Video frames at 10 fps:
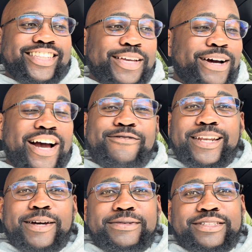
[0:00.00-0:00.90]
They might
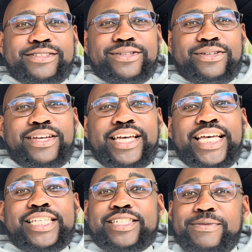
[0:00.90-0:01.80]
have been able to do
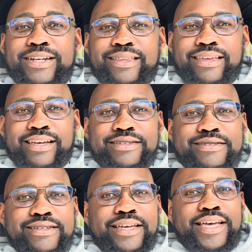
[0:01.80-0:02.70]
similar
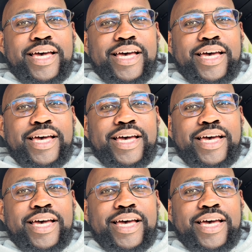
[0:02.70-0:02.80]
things,